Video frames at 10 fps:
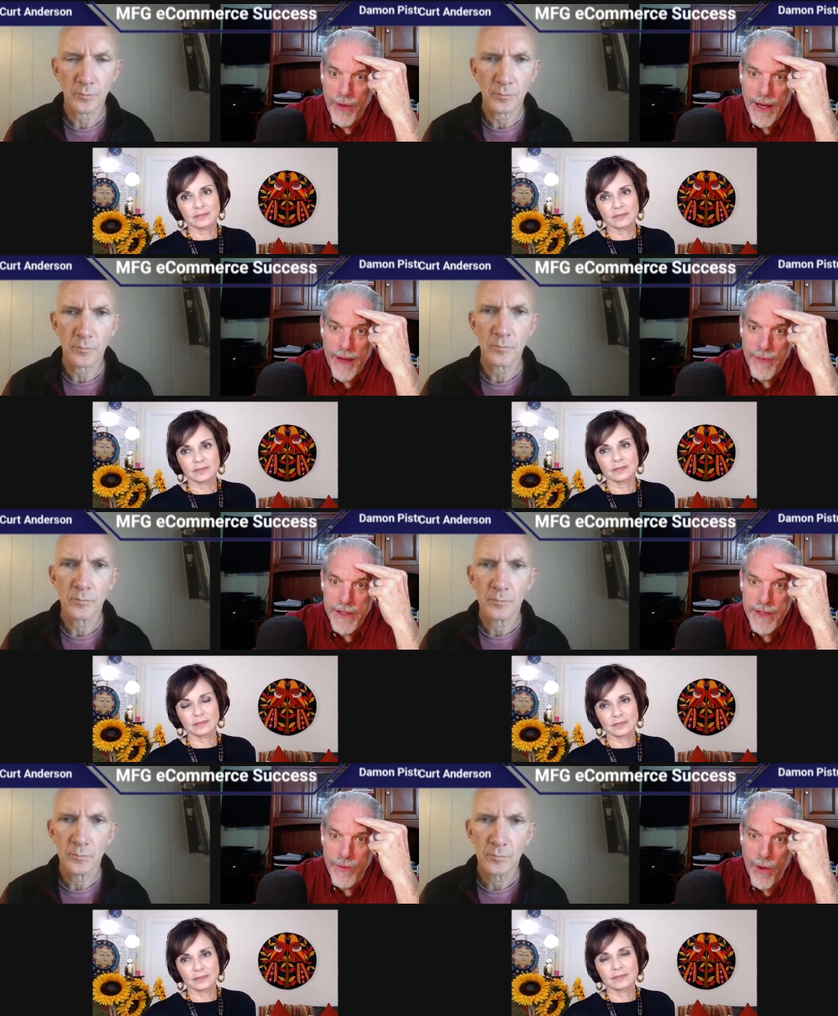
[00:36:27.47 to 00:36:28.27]
Speaker 1: out
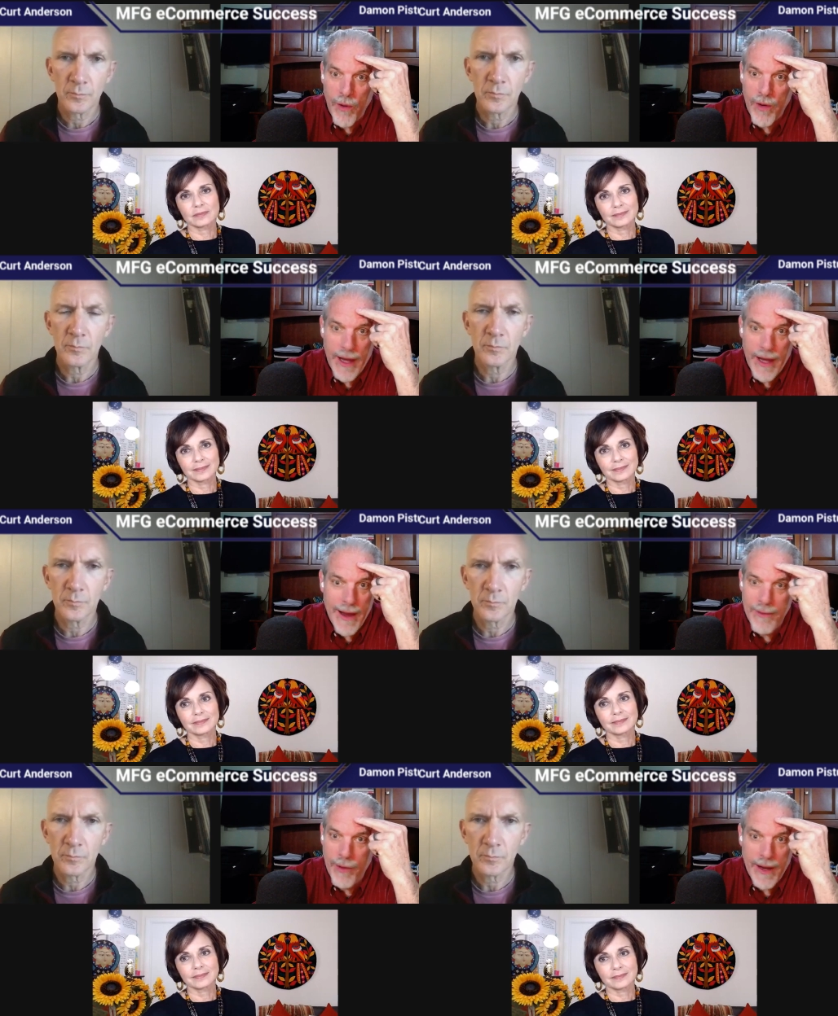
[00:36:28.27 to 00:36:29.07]
because we're going
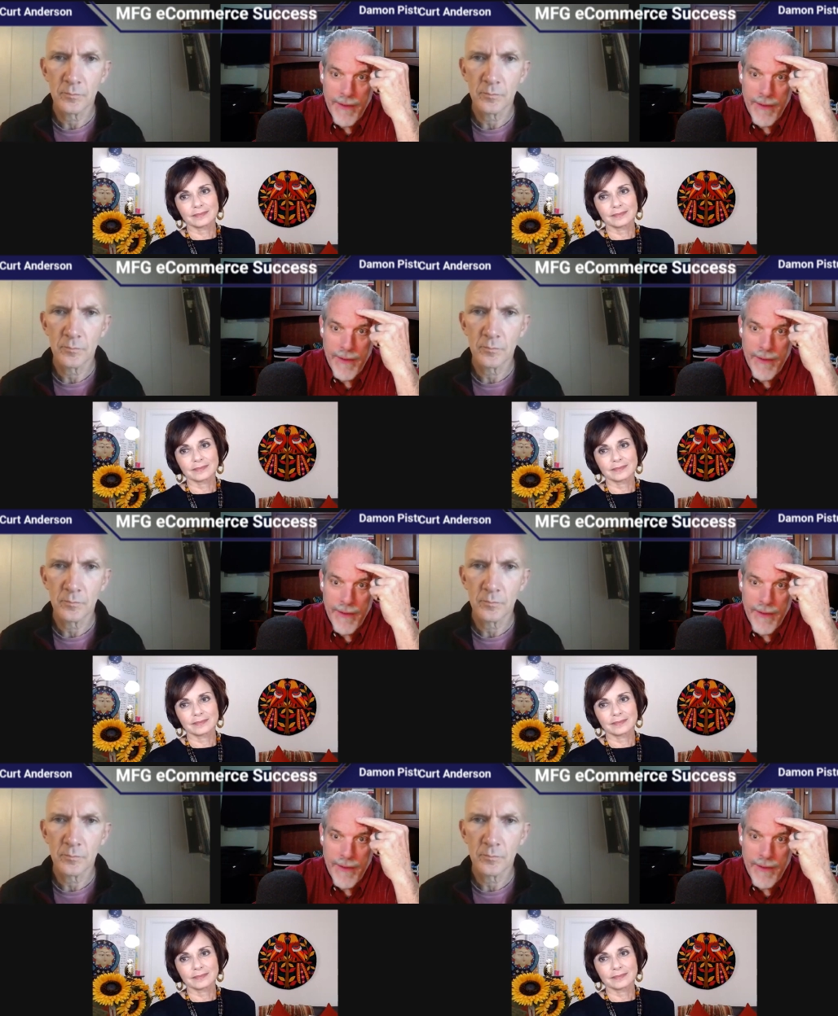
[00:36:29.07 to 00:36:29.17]
hybrid. I